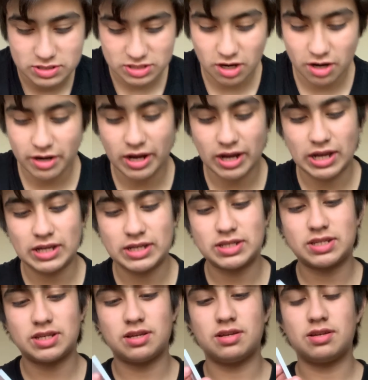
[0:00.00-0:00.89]
Sorry
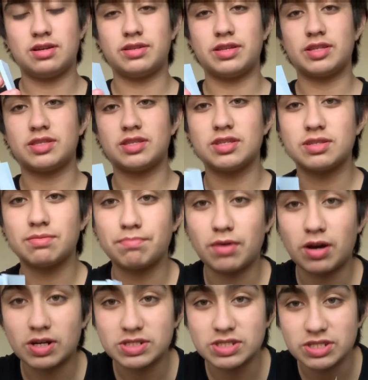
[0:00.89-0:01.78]
guys that this
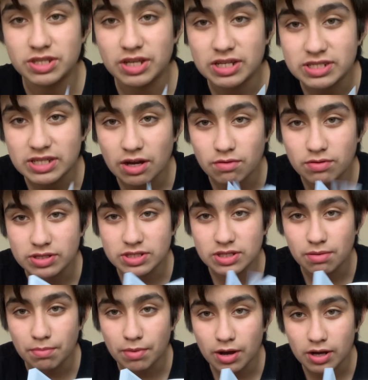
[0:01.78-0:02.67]
unboxing, you guys can't really see
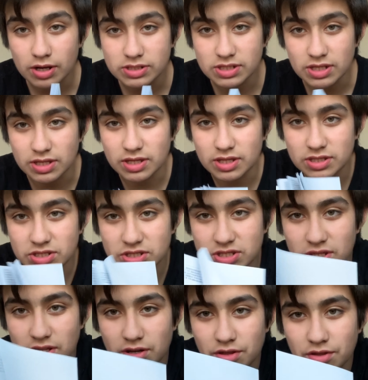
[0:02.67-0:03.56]
the box, and then
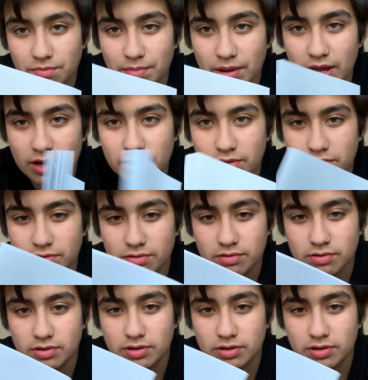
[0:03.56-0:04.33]
just another manual.